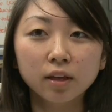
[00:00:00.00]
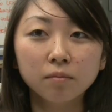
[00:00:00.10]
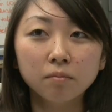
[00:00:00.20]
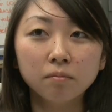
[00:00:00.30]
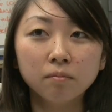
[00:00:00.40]
that
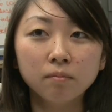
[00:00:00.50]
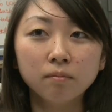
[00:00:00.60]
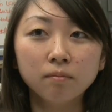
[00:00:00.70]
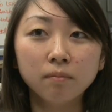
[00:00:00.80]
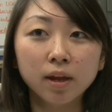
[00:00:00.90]

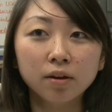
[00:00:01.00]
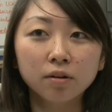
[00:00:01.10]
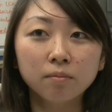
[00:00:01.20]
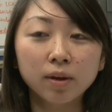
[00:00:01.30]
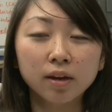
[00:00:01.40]
may
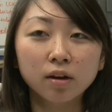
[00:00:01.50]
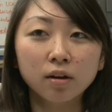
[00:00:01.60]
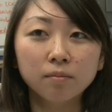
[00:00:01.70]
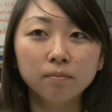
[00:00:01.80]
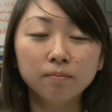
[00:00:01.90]
or may
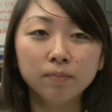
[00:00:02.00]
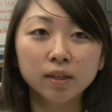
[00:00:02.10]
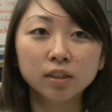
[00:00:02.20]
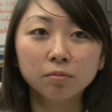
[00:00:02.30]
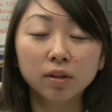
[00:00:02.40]
not
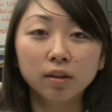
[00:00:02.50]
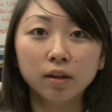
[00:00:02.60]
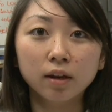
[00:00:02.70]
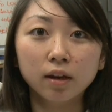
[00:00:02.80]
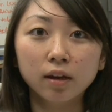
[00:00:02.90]
be something
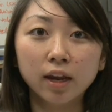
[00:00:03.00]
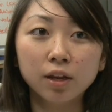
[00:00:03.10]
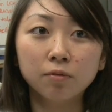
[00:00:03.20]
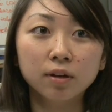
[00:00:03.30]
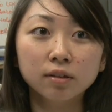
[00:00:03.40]
that
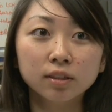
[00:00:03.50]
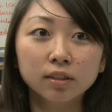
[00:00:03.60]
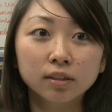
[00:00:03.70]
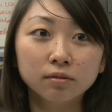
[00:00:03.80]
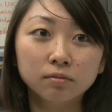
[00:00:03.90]
anyone else
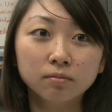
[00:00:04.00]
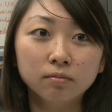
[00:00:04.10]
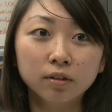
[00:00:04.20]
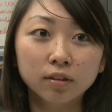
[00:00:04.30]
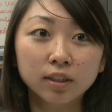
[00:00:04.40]
has
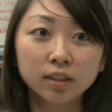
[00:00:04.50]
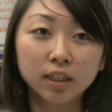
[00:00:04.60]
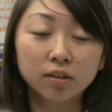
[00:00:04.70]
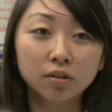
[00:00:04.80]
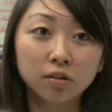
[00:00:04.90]
really
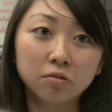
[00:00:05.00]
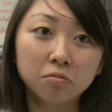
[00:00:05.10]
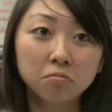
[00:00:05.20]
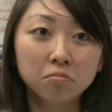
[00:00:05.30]
seen or known.